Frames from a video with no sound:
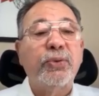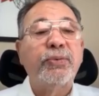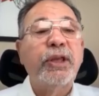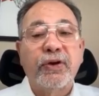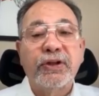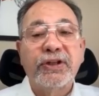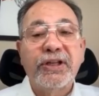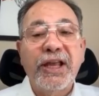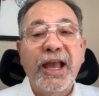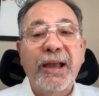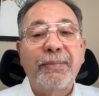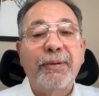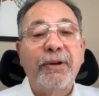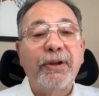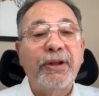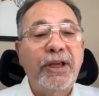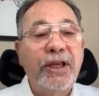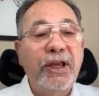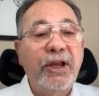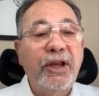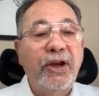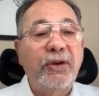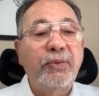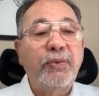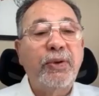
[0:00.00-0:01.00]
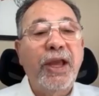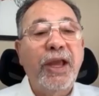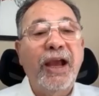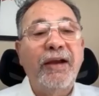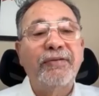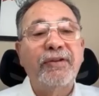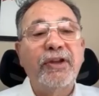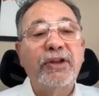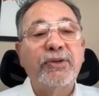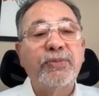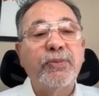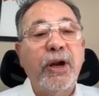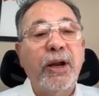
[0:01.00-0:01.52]
For example, here we
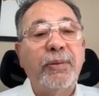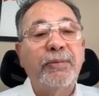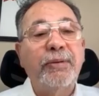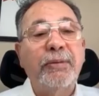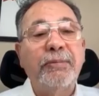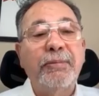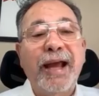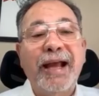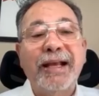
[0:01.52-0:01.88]
have this problem,